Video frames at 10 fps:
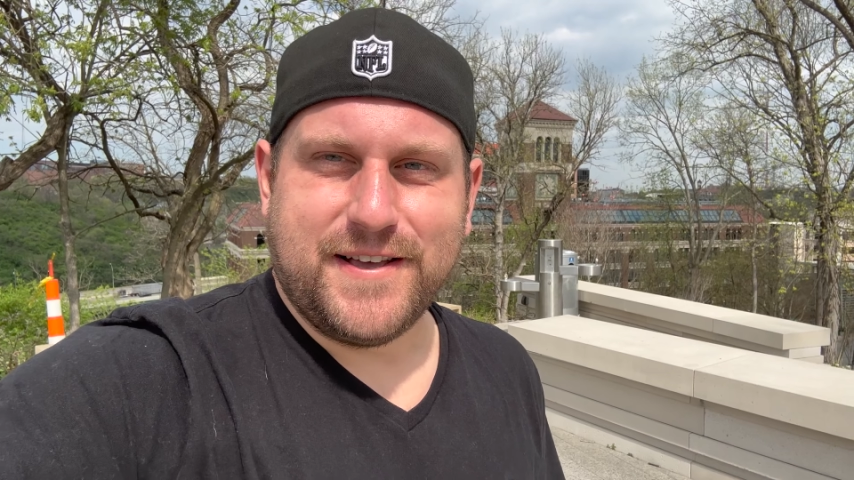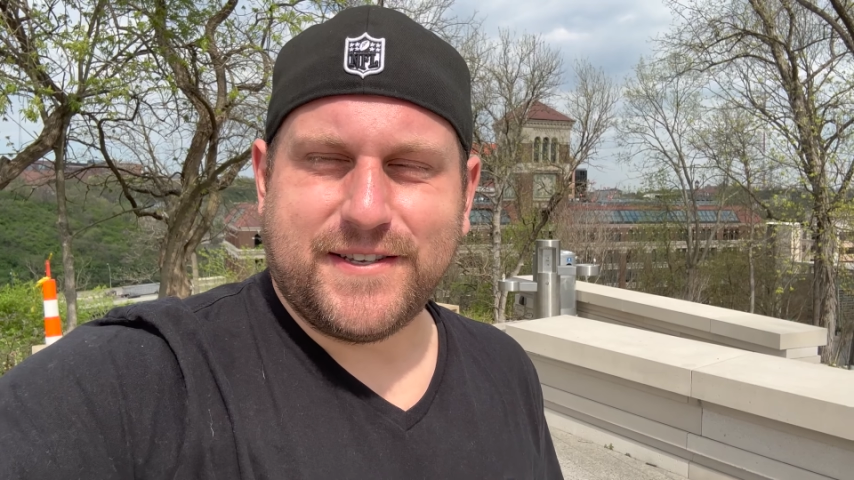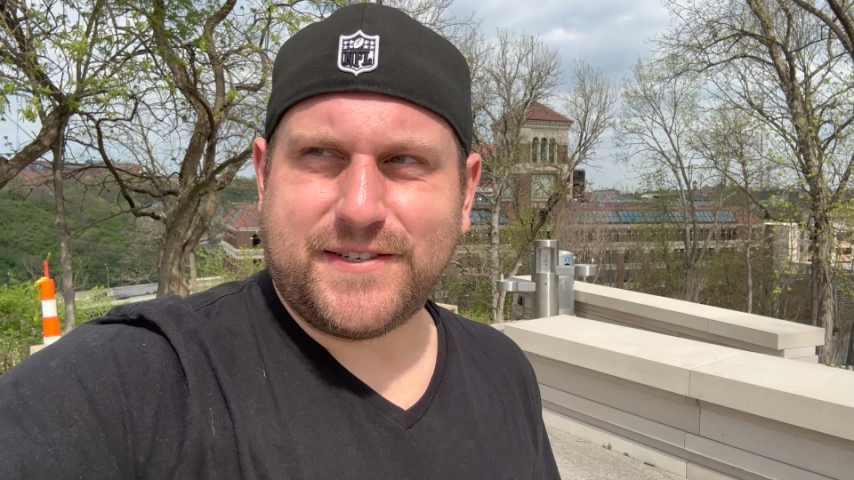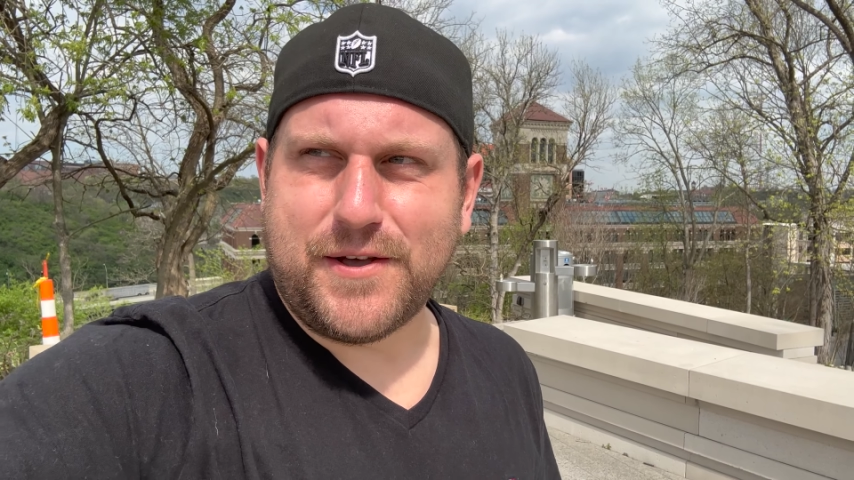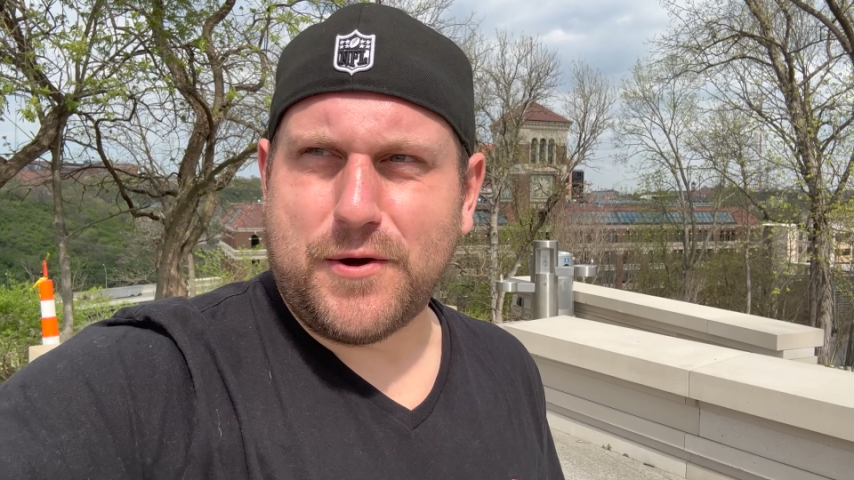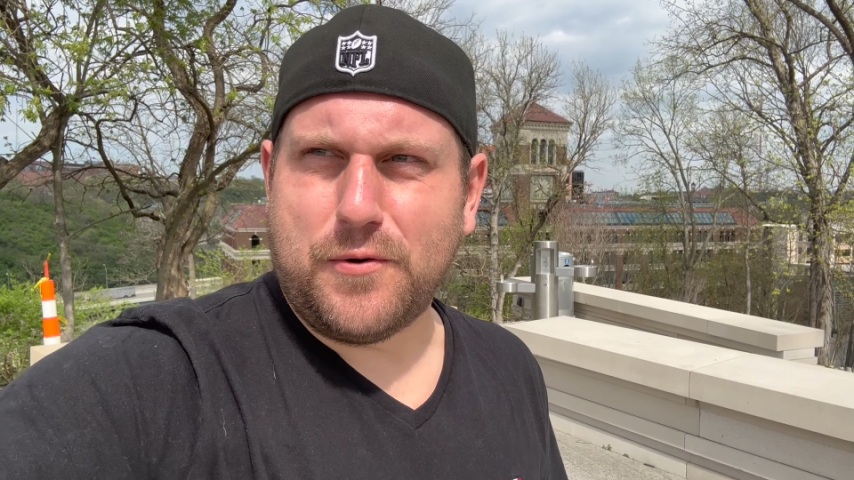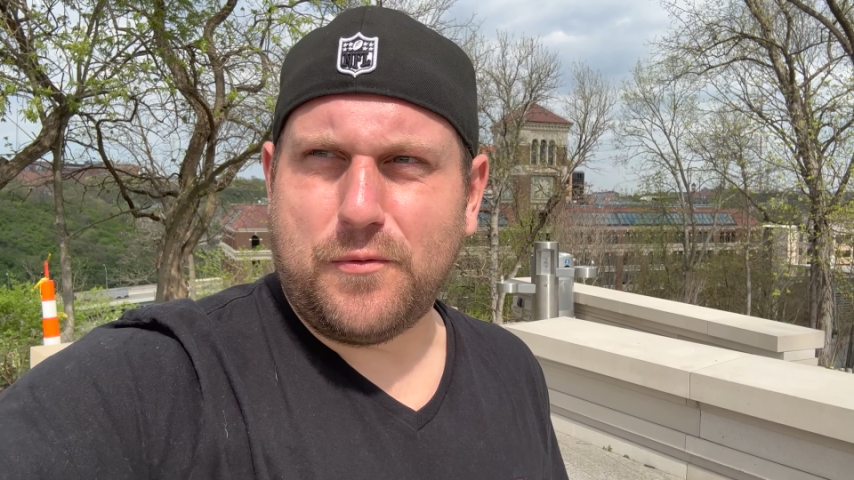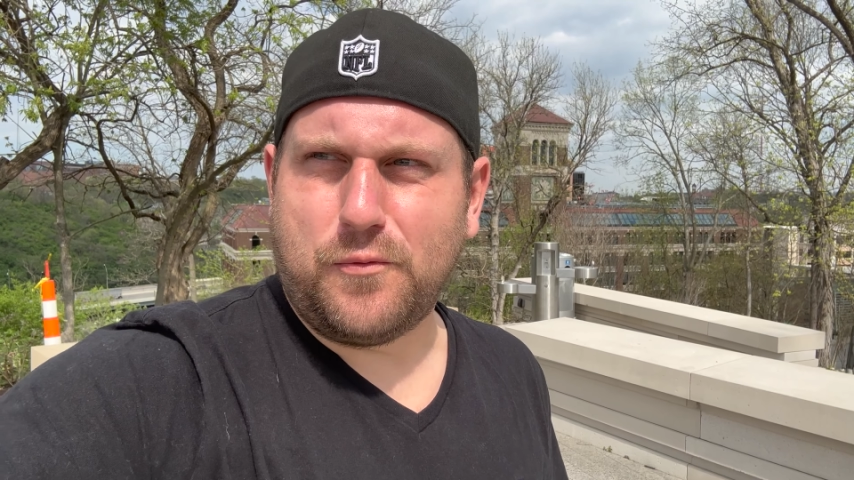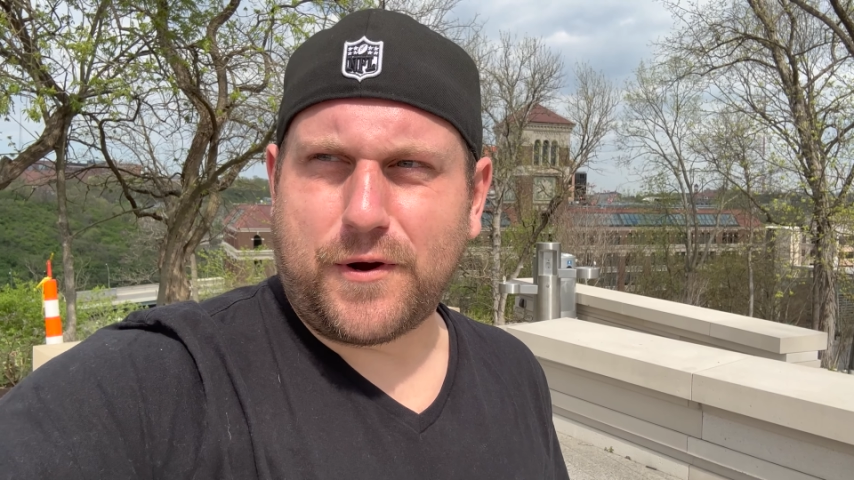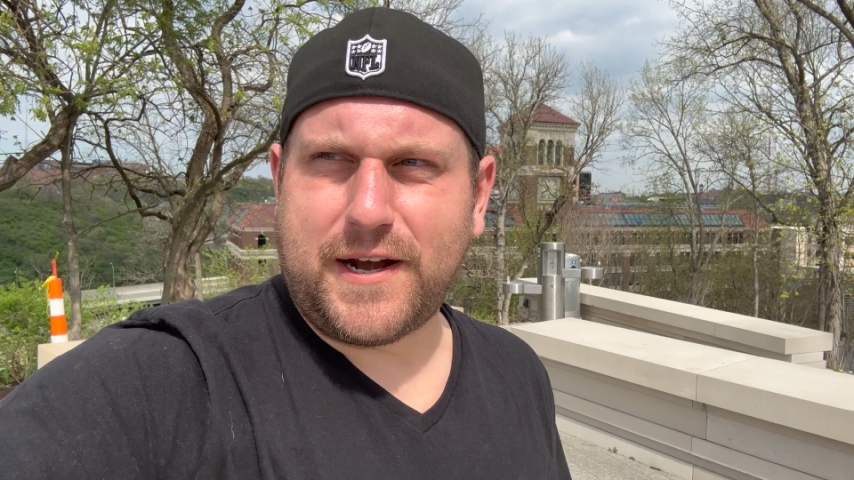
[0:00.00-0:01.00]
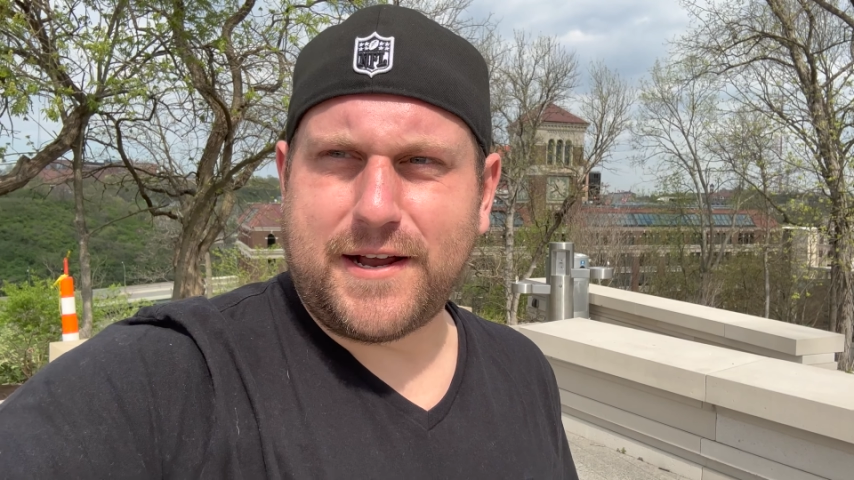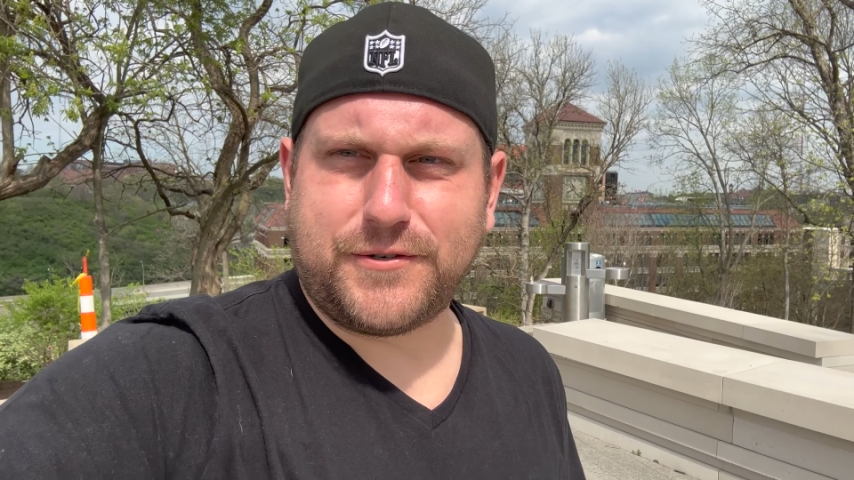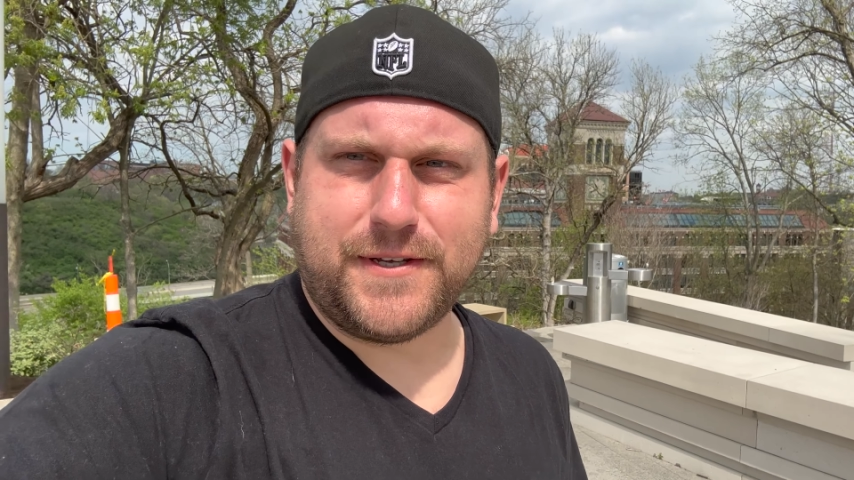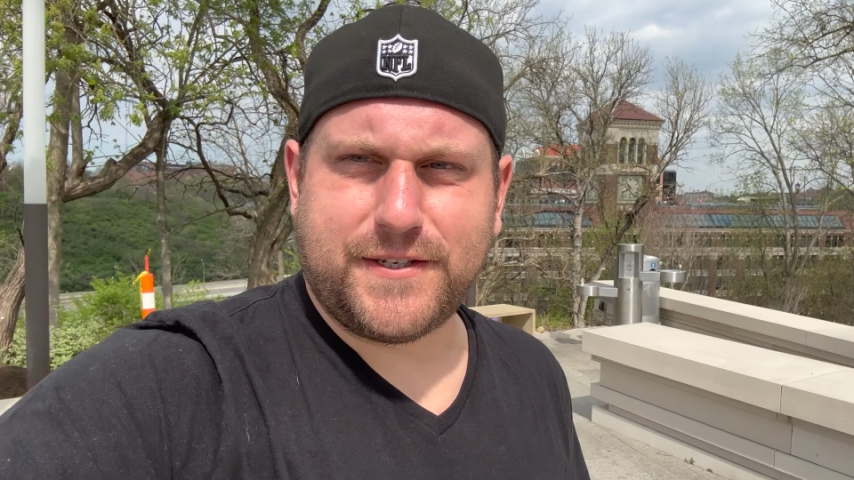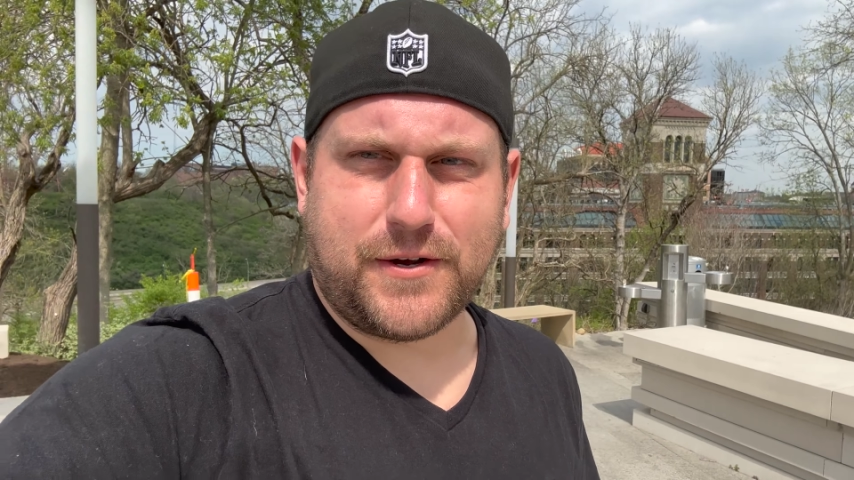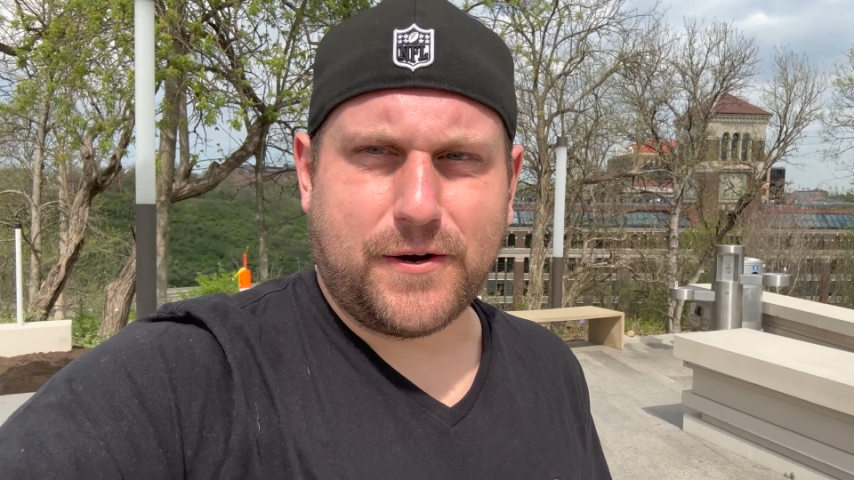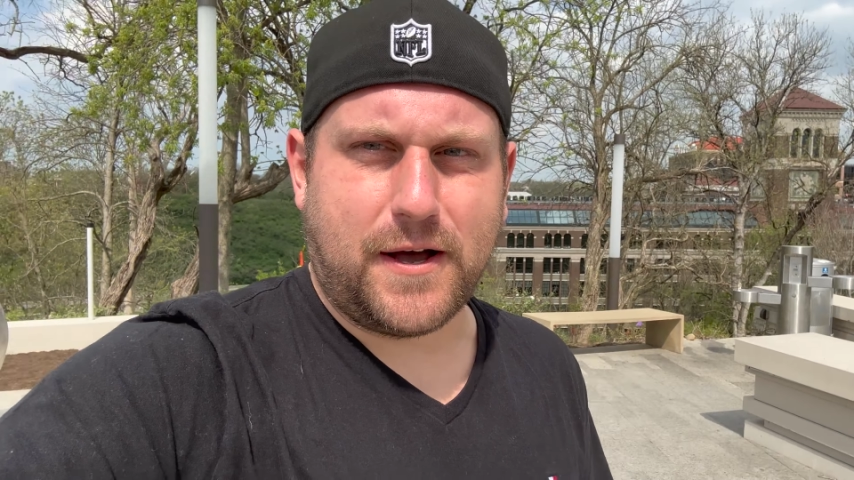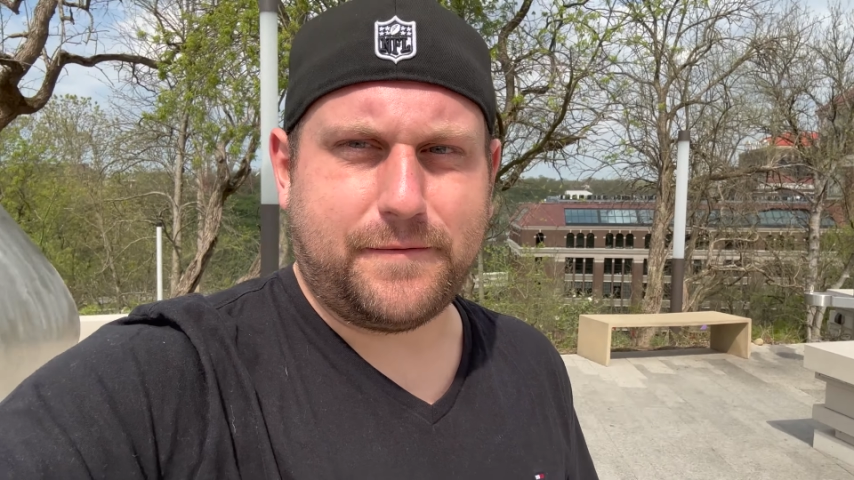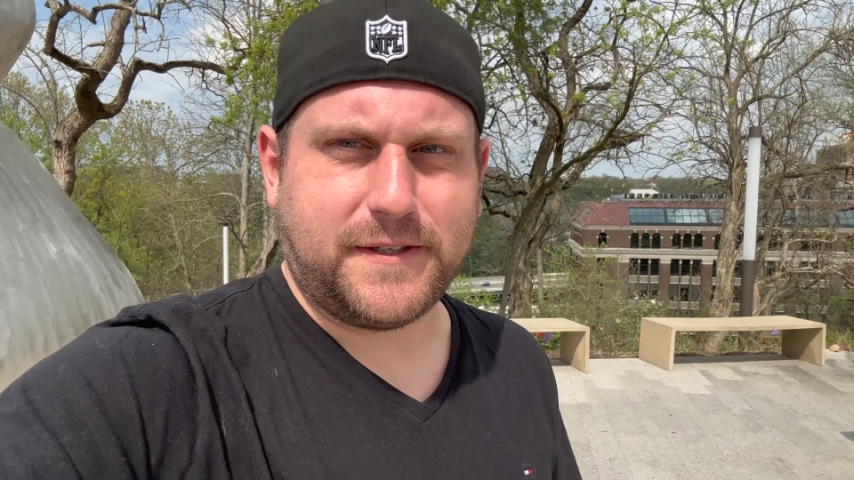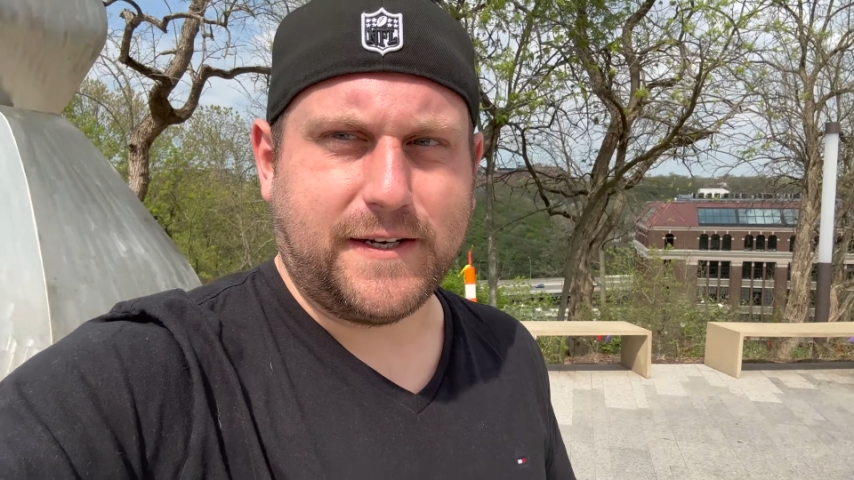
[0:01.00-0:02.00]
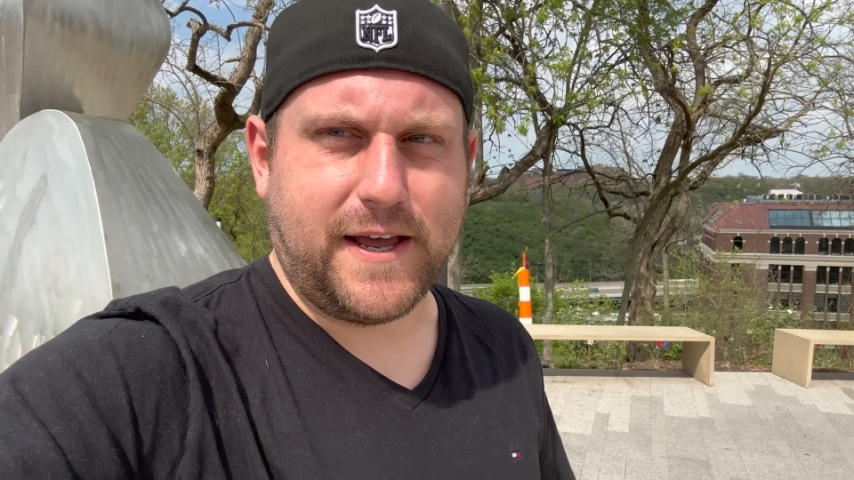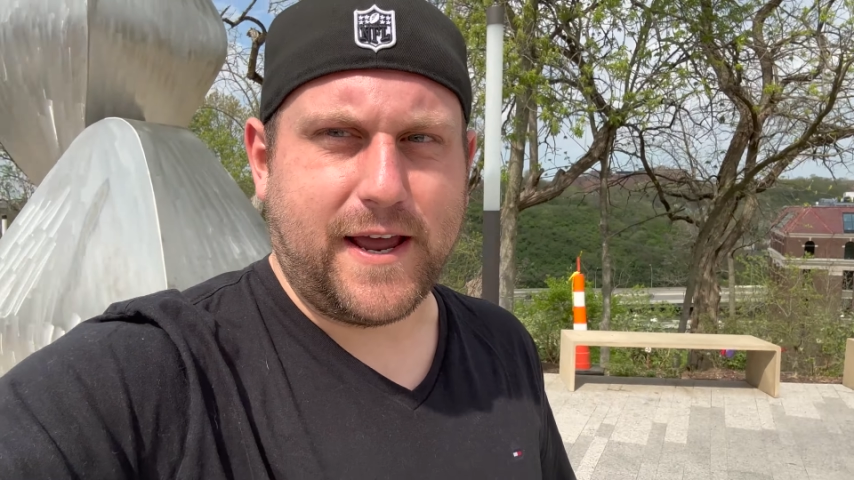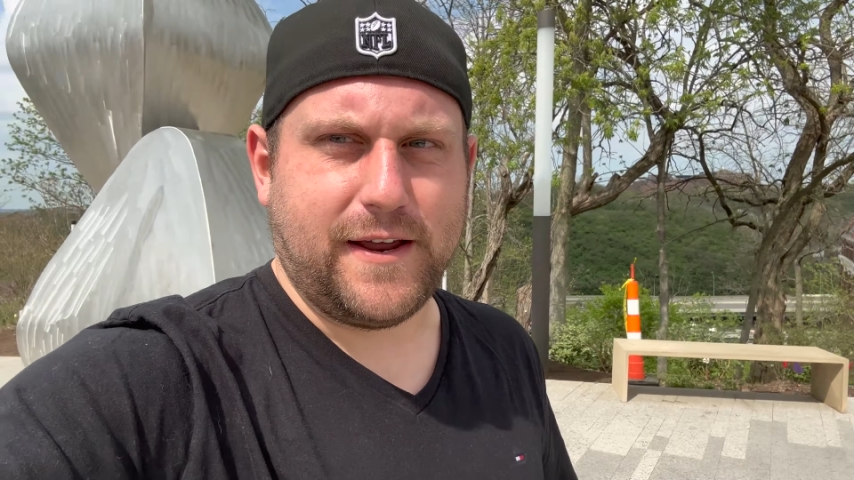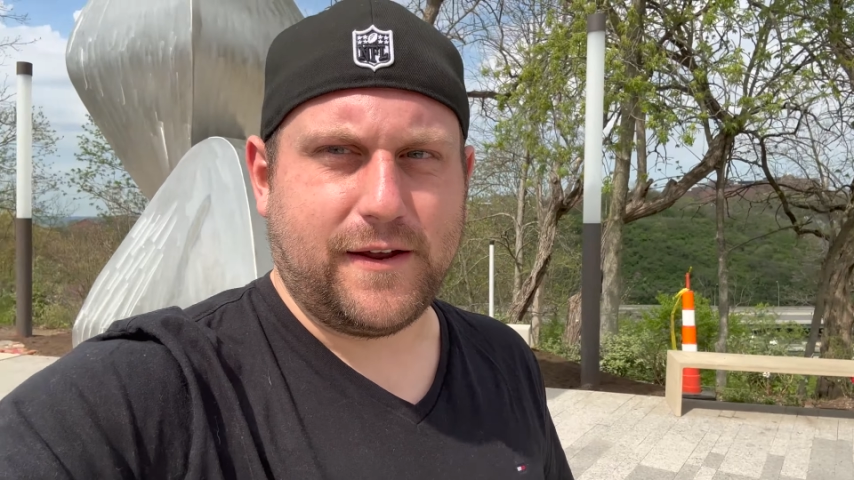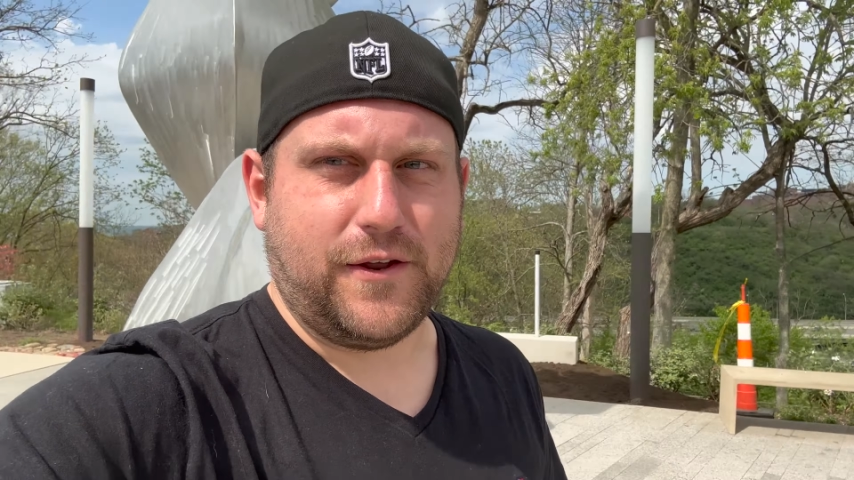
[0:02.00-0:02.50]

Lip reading: So we're going to actually start off today.